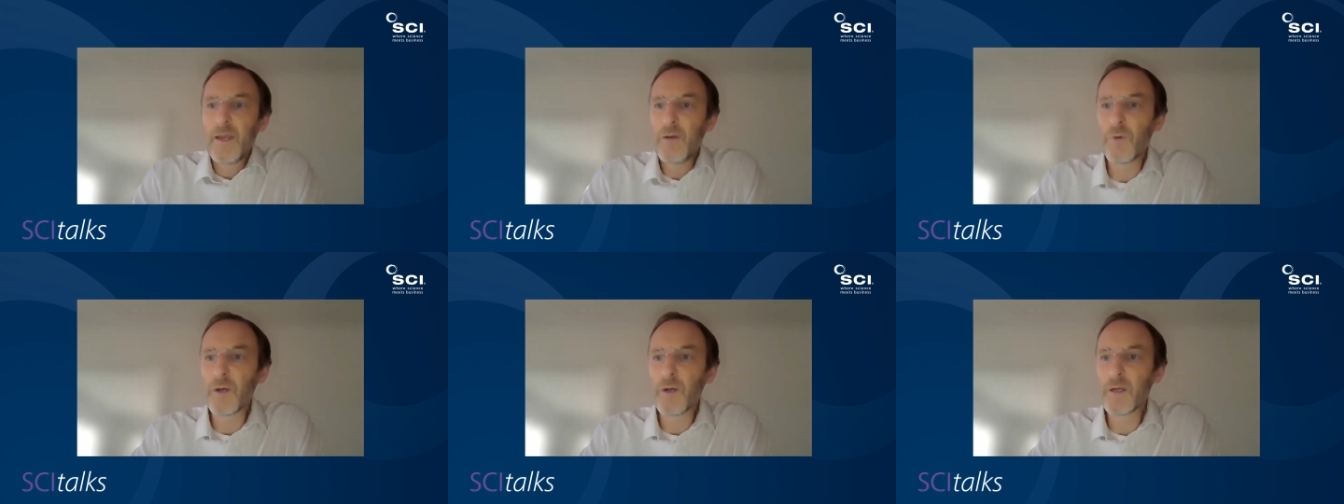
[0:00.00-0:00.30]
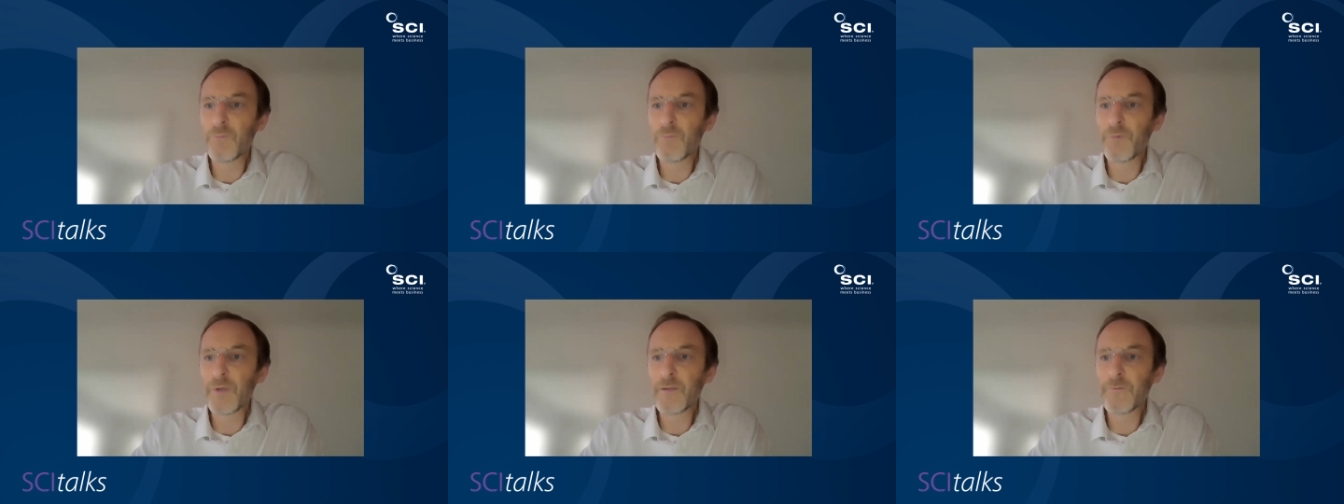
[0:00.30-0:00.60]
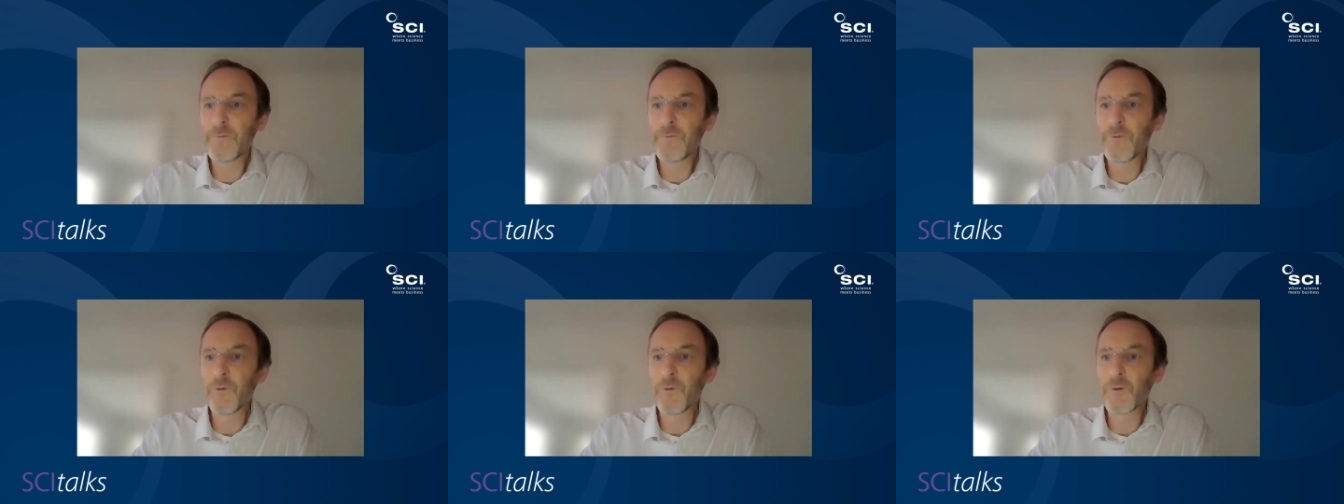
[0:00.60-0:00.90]
yeah, one can bring
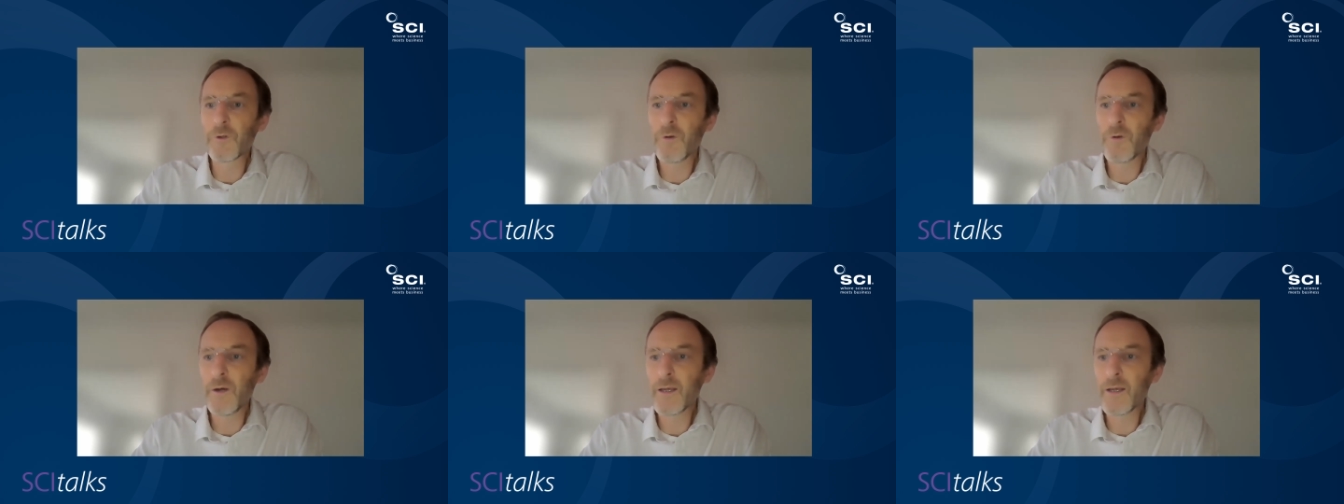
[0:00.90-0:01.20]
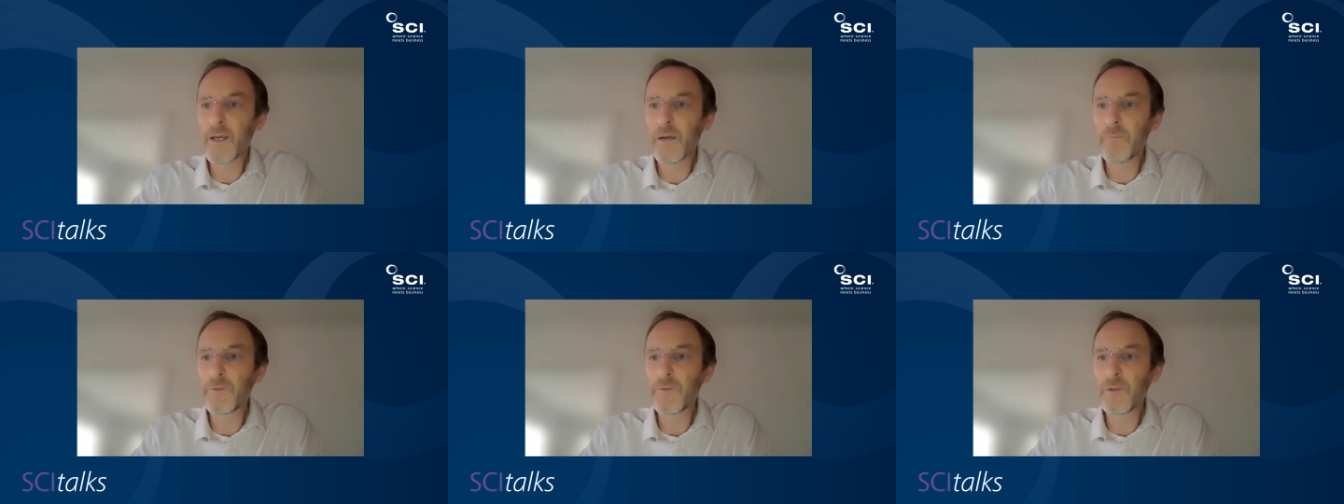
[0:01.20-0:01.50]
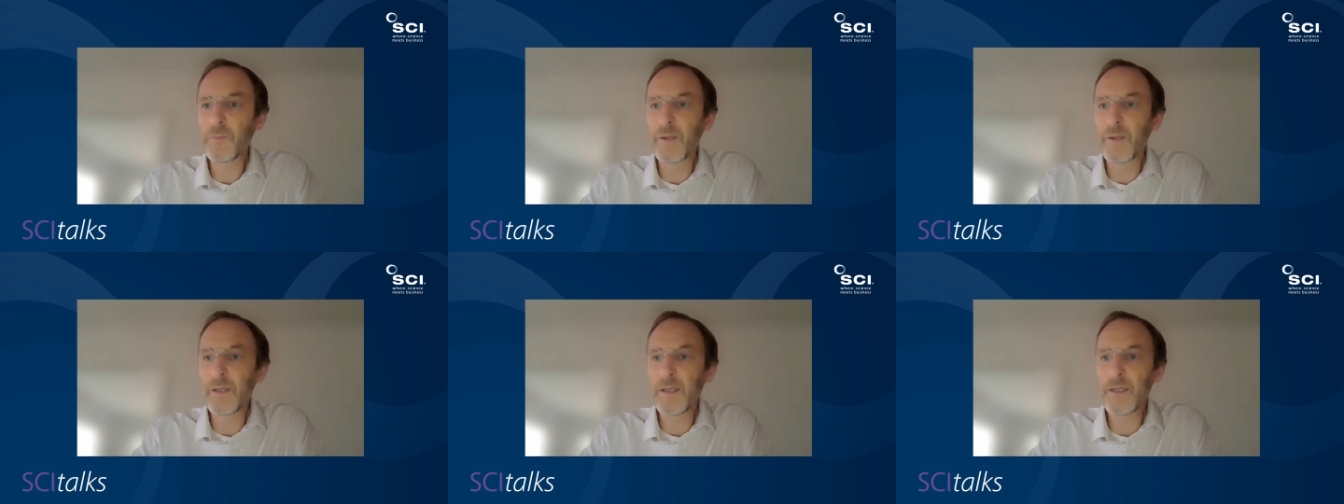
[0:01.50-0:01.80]
it forward quite
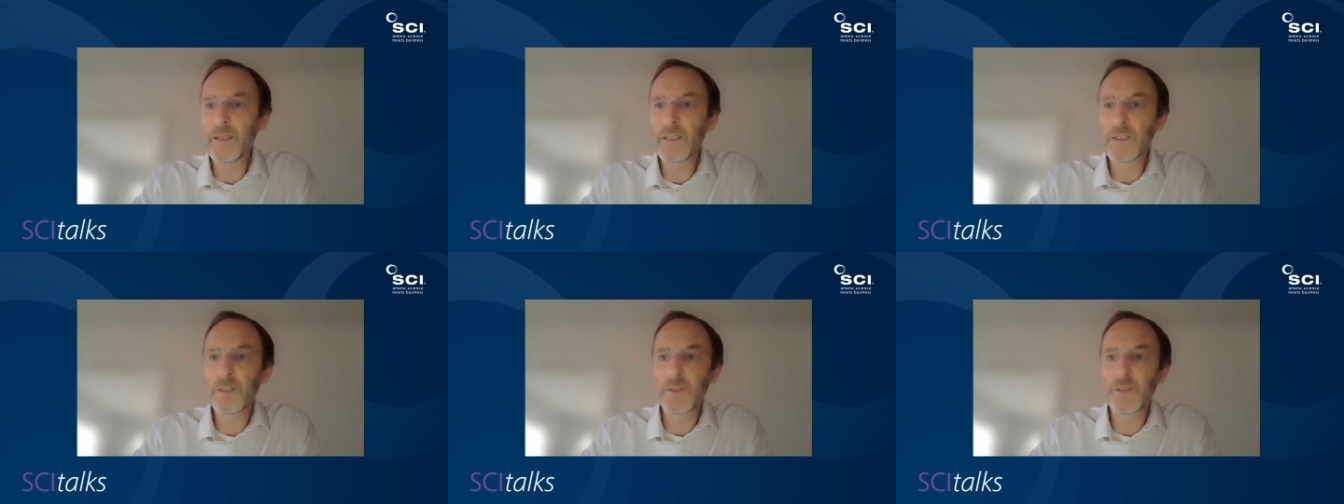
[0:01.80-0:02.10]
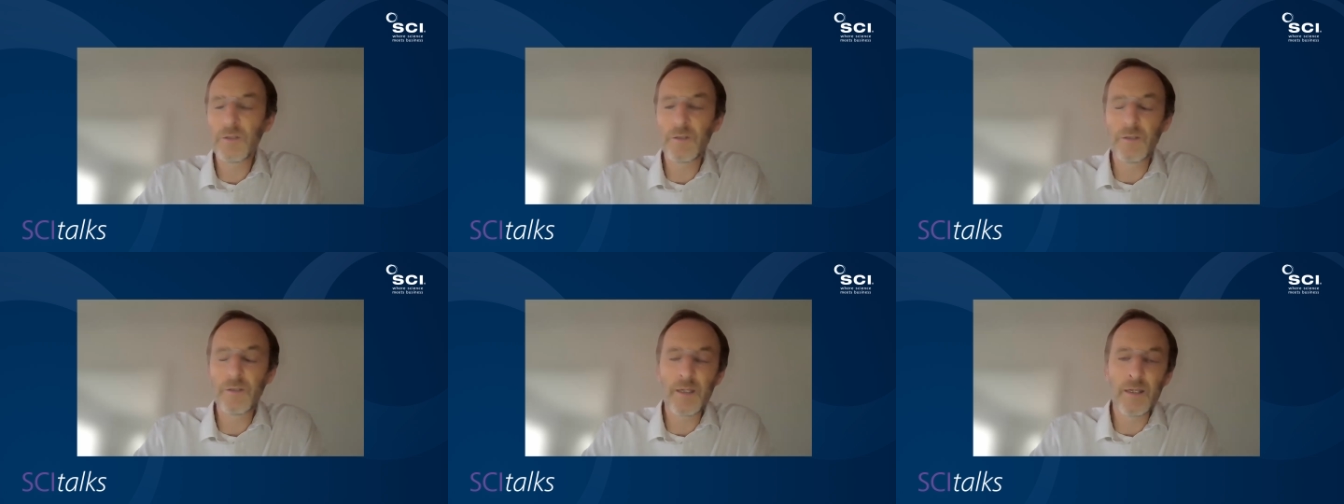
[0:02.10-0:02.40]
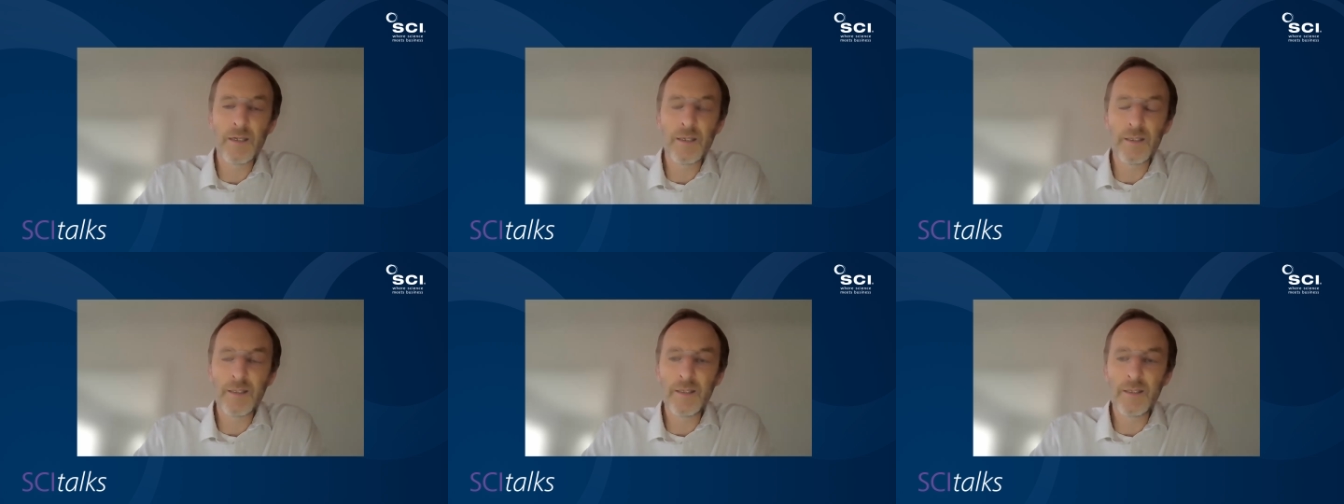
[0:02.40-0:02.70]
comfortably into
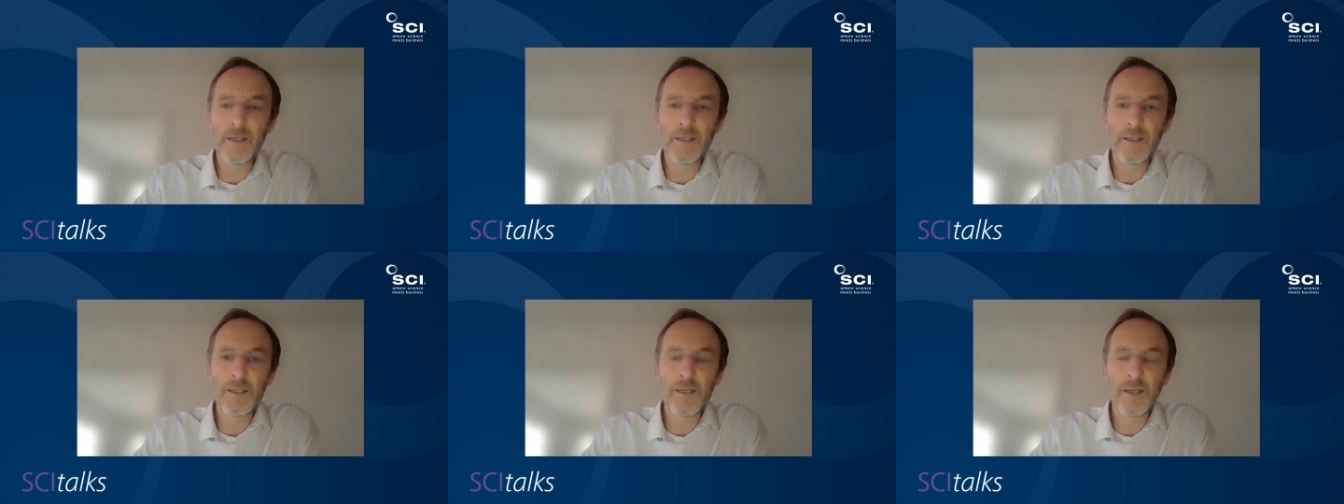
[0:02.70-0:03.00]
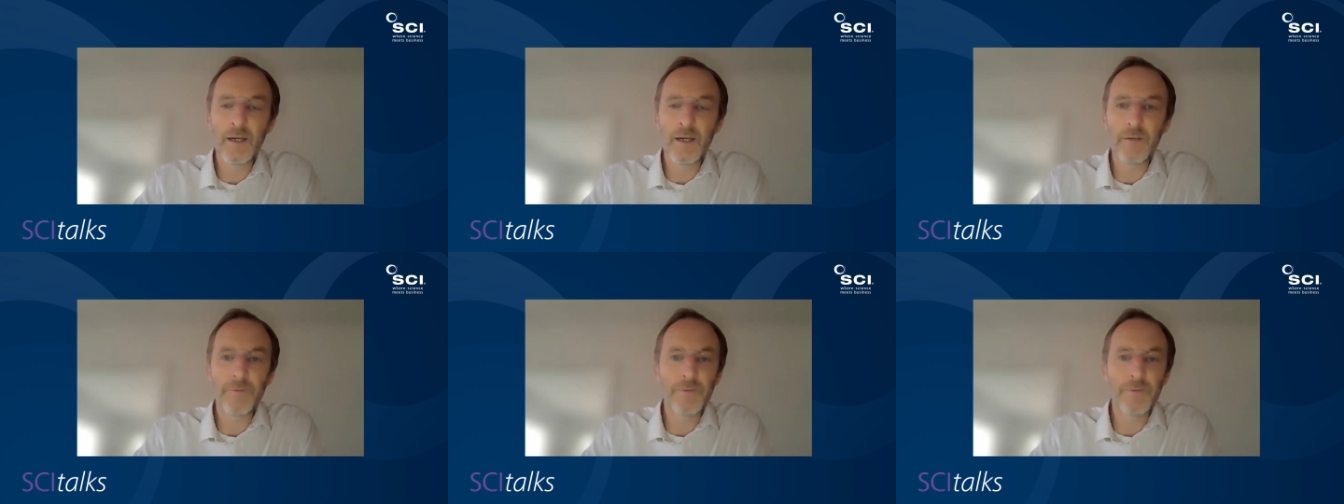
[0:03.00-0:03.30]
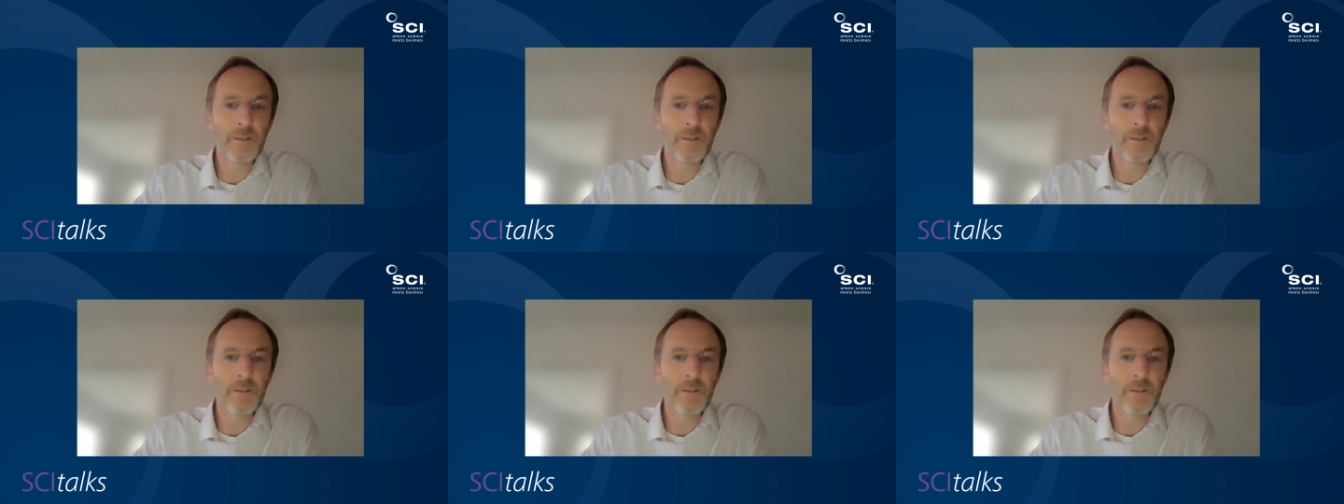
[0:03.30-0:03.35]
early life.